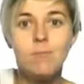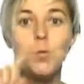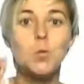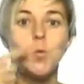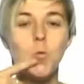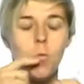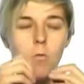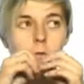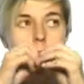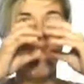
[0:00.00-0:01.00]
So it
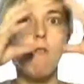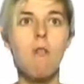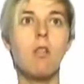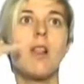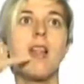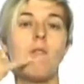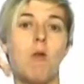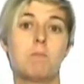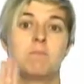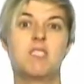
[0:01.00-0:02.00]
is an important issue
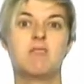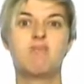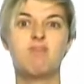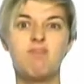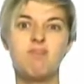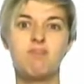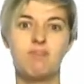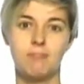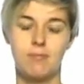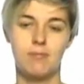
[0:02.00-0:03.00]
to teach the
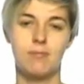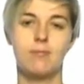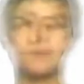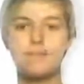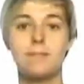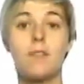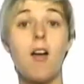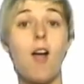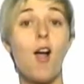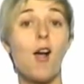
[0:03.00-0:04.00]
deaf what calling on a
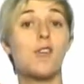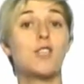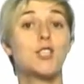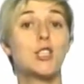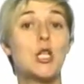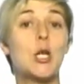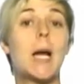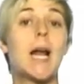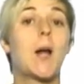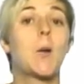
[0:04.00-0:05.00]
phone is all about.
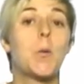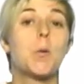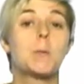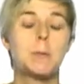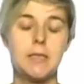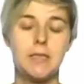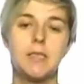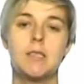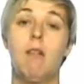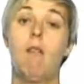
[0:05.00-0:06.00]

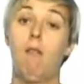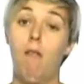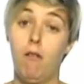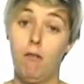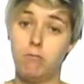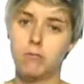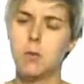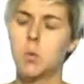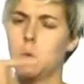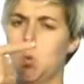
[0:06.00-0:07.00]
Now the economical
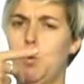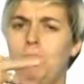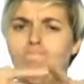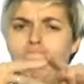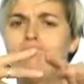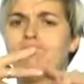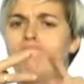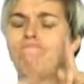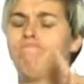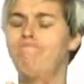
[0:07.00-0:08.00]
issues.
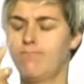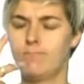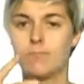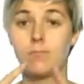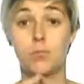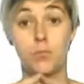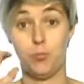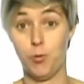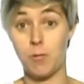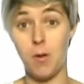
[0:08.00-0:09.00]
Two of them
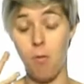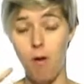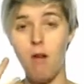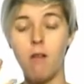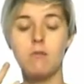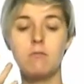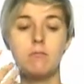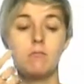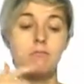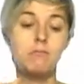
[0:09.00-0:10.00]
are
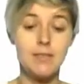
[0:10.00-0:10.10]
important.